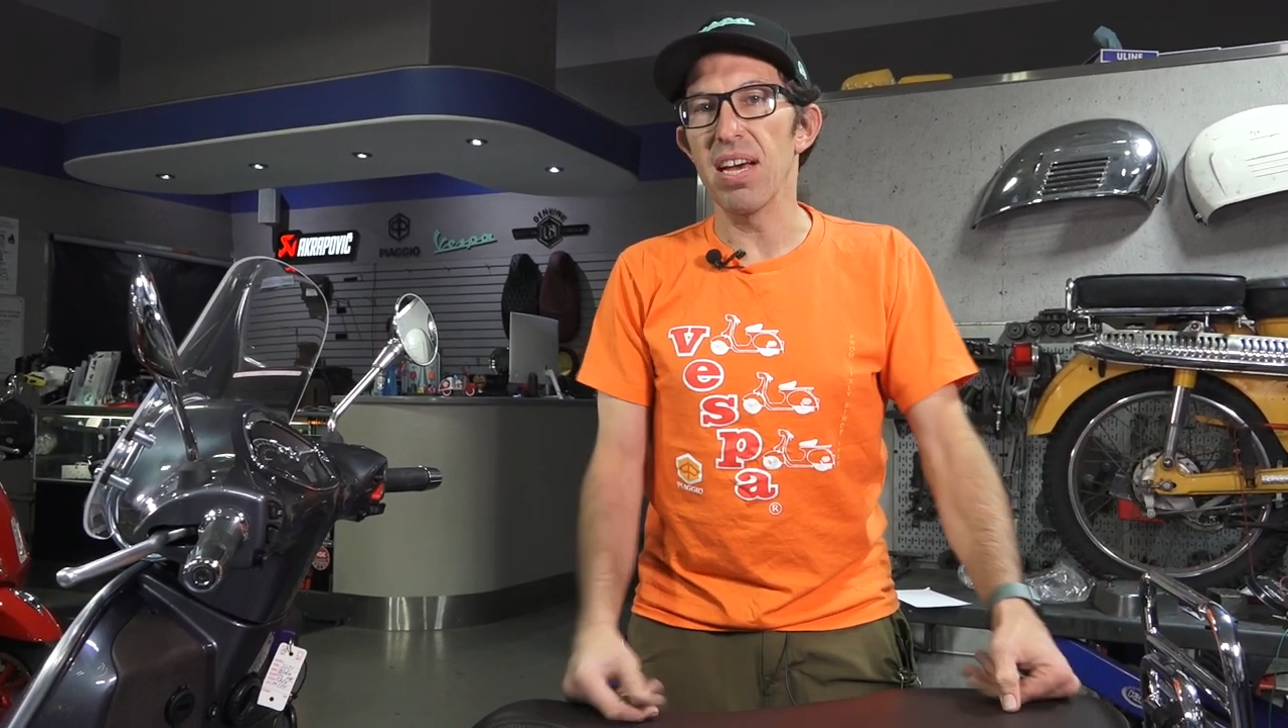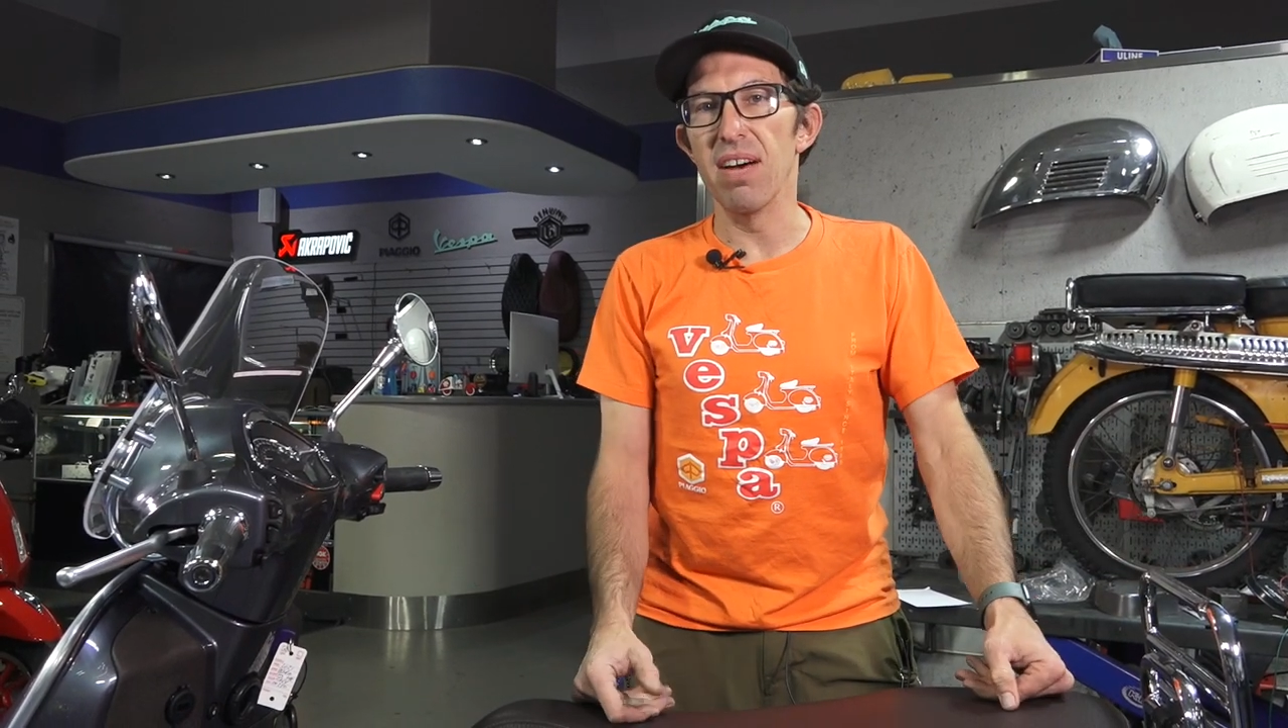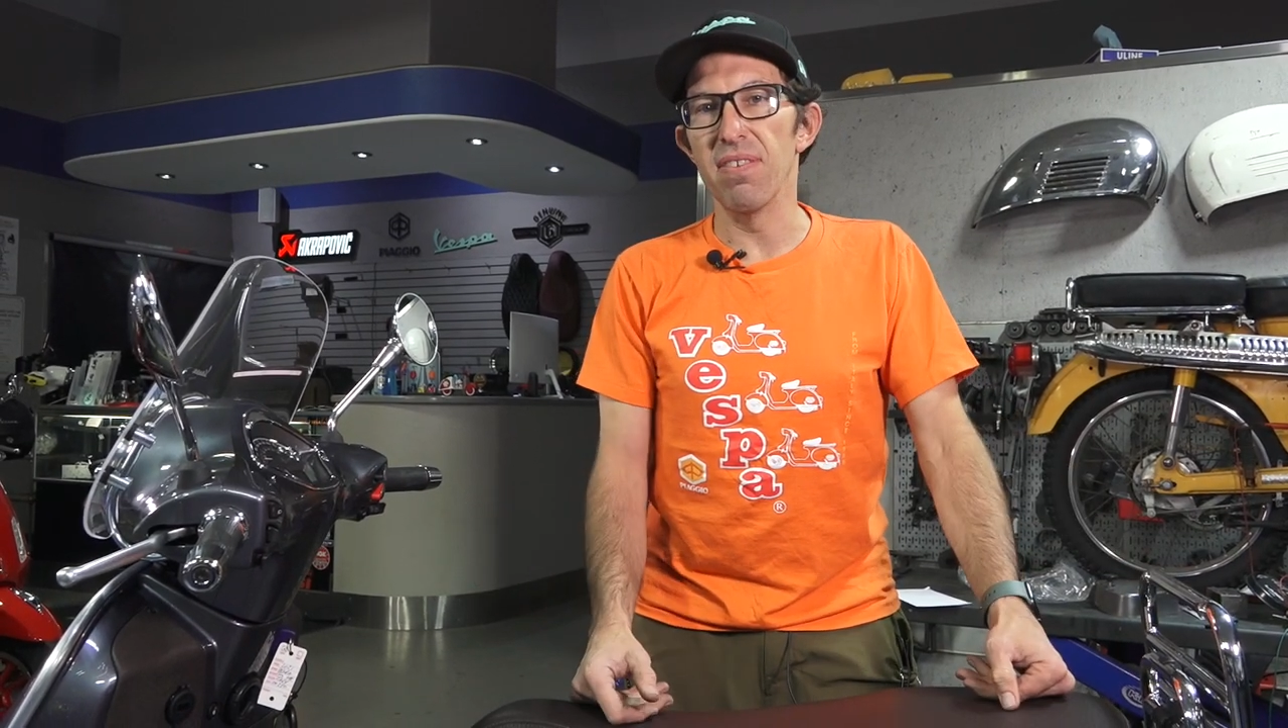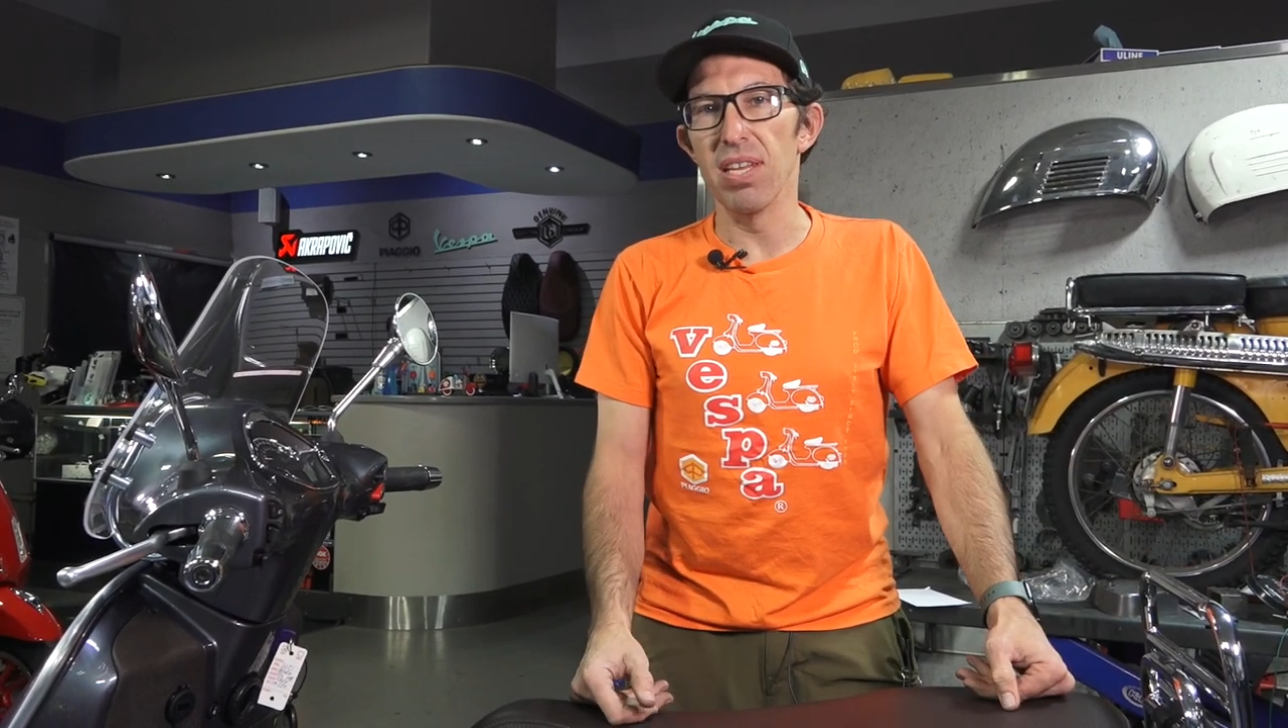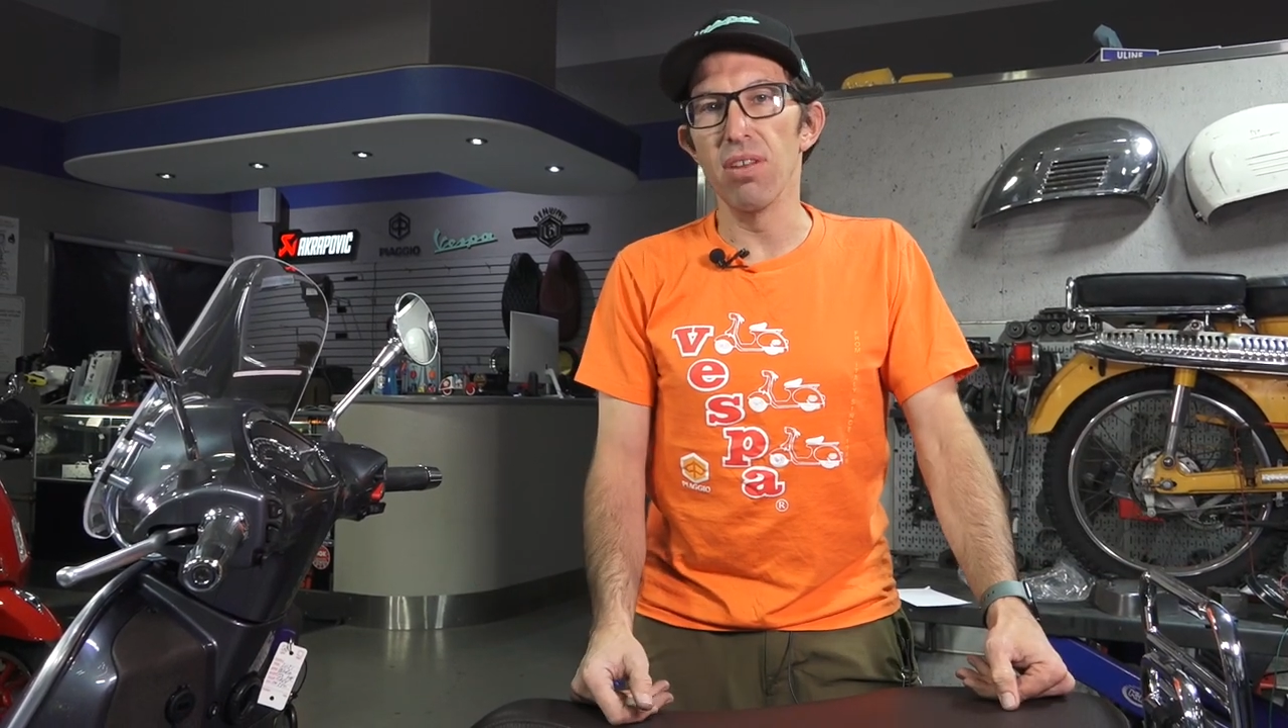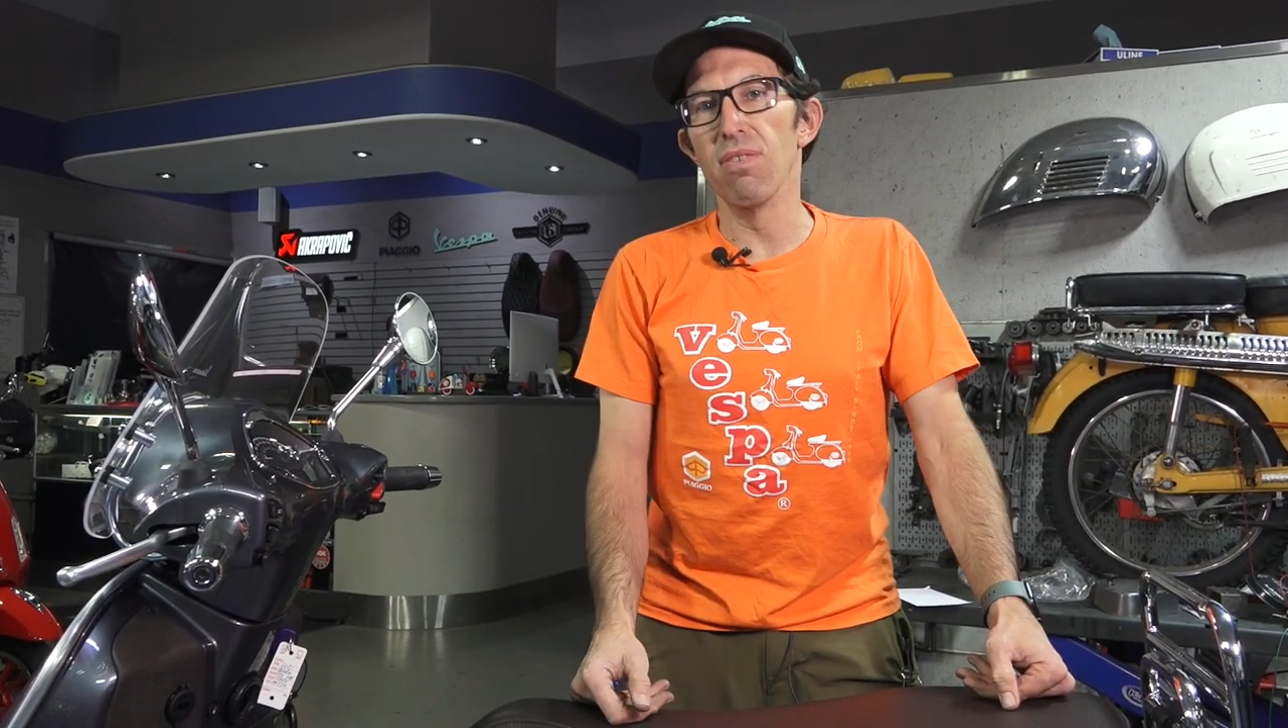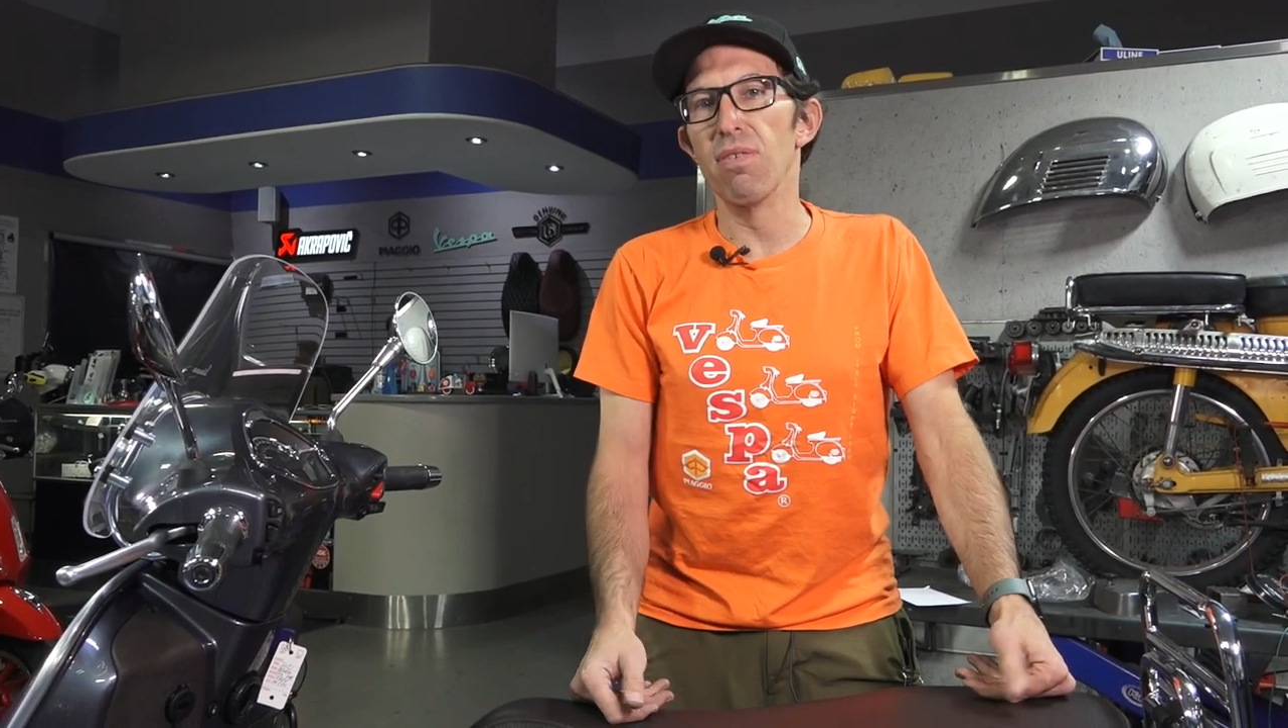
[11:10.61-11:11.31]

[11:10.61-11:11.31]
of a little